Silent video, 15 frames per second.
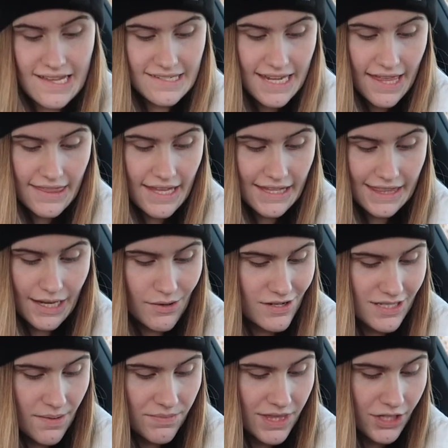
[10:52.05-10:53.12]
They said that there
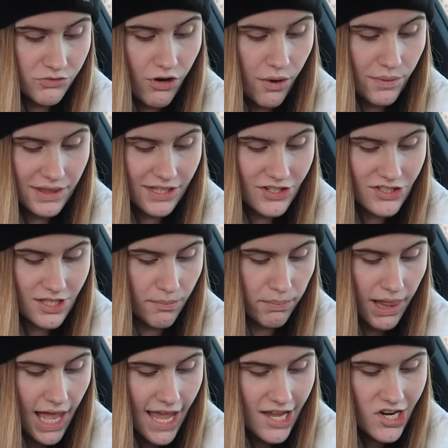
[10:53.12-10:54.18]
was something wrong with their
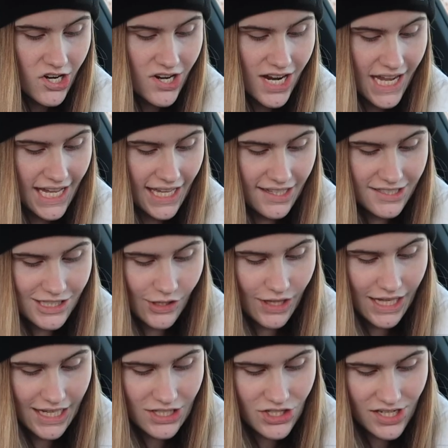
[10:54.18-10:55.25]
supplier and so
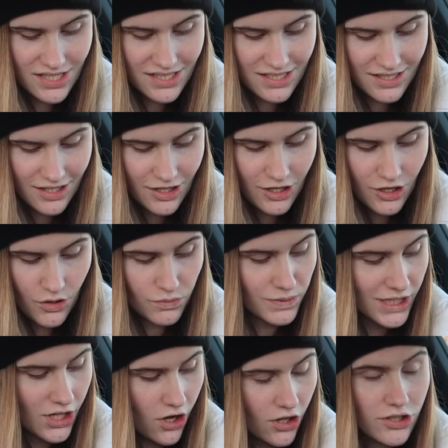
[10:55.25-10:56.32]
they just
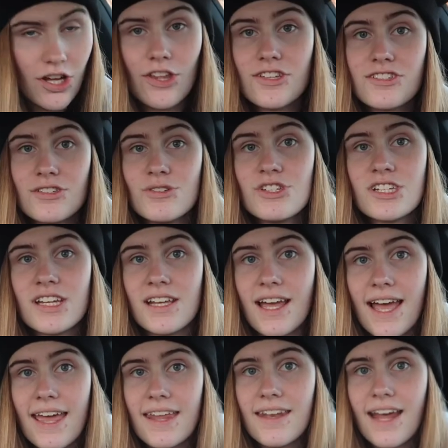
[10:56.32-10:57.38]
recalled all the sushi
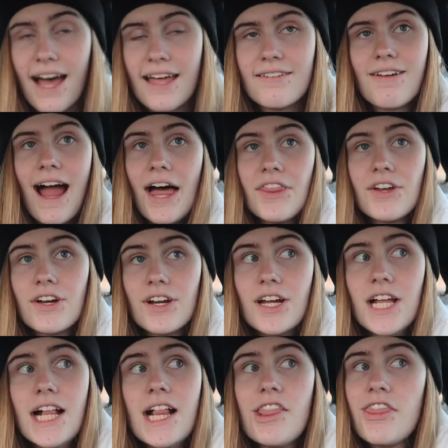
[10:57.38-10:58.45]
and I'd
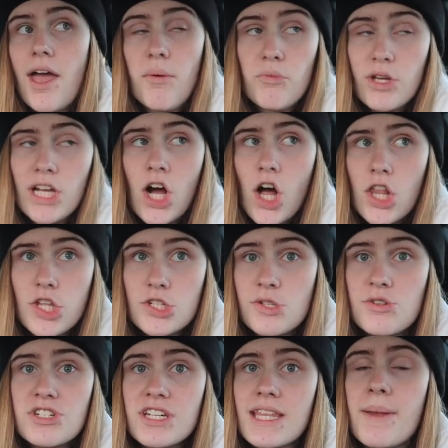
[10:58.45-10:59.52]
rather them recall the
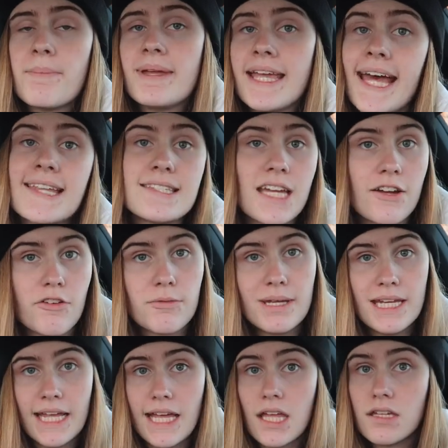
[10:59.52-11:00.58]
sushi than me get sick from
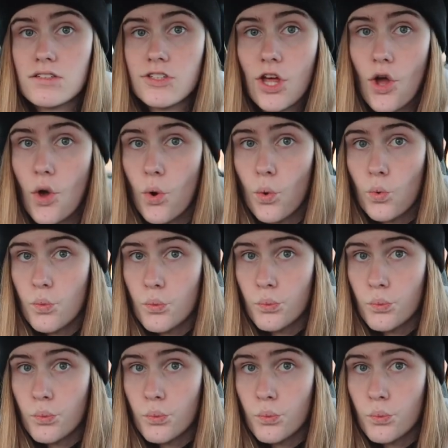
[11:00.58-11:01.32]
eating it, so.